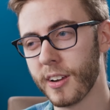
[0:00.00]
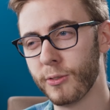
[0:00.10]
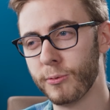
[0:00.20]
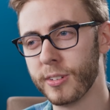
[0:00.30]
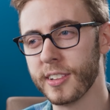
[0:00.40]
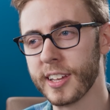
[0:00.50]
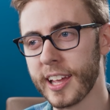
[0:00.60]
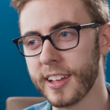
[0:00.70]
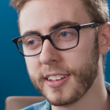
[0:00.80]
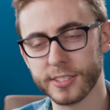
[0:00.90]

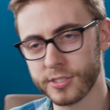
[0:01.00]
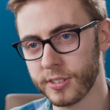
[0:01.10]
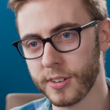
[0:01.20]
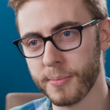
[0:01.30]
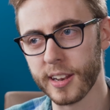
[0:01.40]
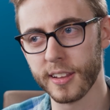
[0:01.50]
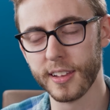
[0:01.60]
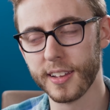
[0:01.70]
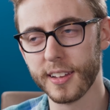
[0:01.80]
really, it's true, I mean,